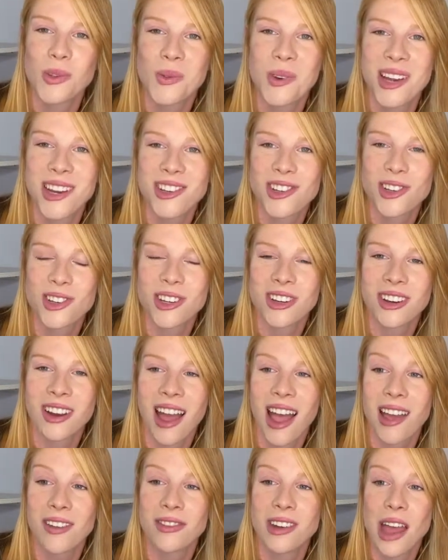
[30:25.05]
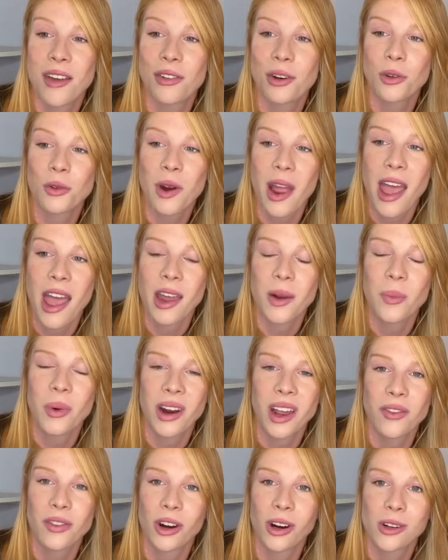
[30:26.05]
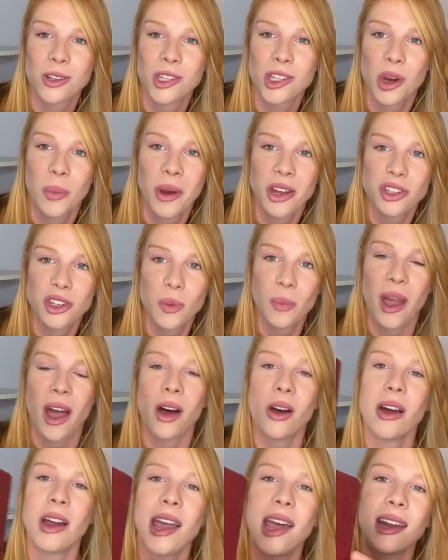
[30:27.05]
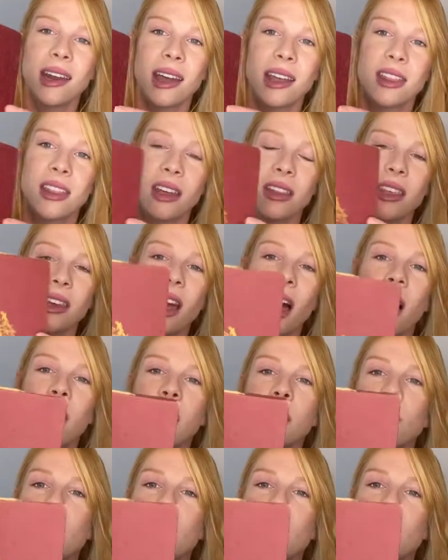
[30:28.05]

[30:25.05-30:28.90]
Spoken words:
which I've never read, but I've heard so much about. And I thought the color